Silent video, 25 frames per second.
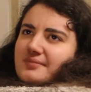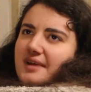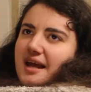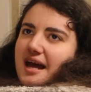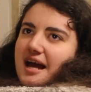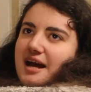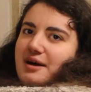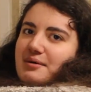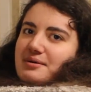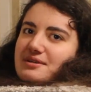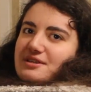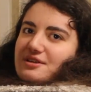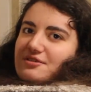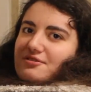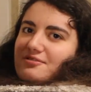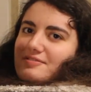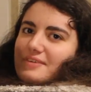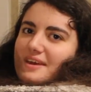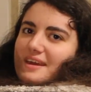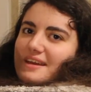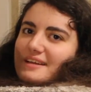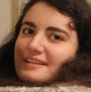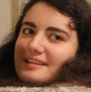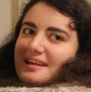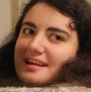how is it
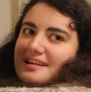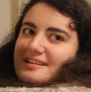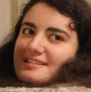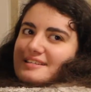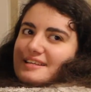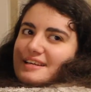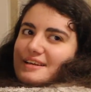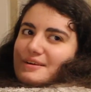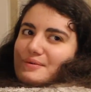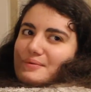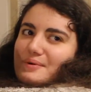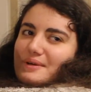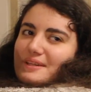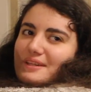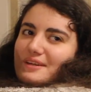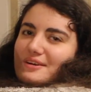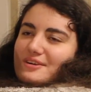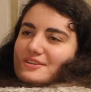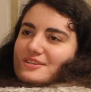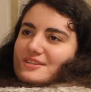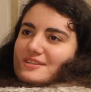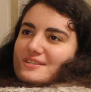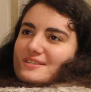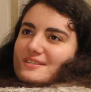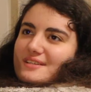fake dating when they're
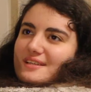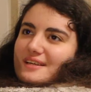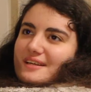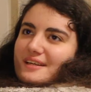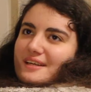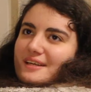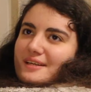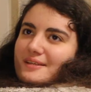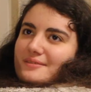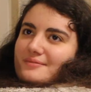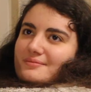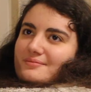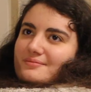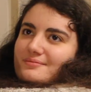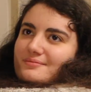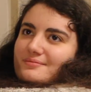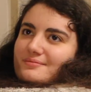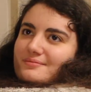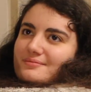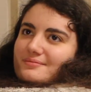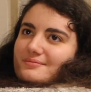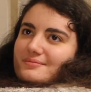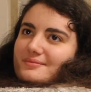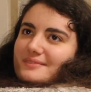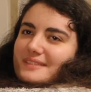just, like,
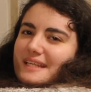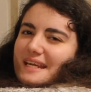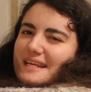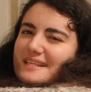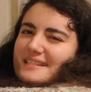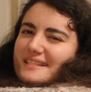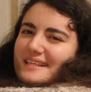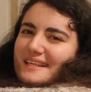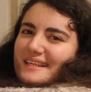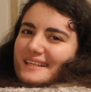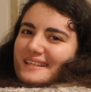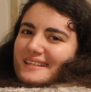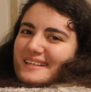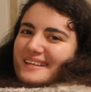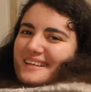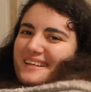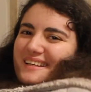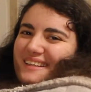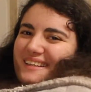dating?